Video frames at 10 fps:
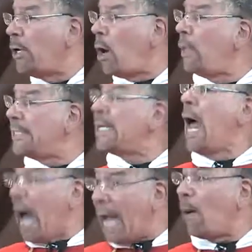No, he said,
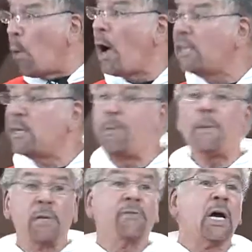I want the
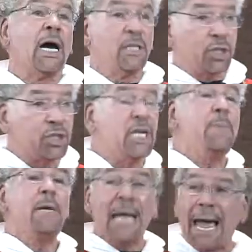people of God to see
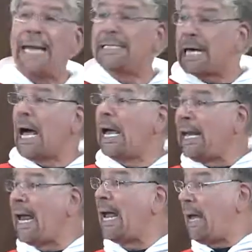me as
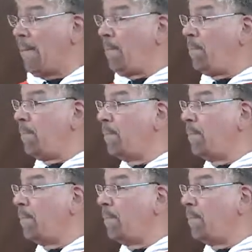I am.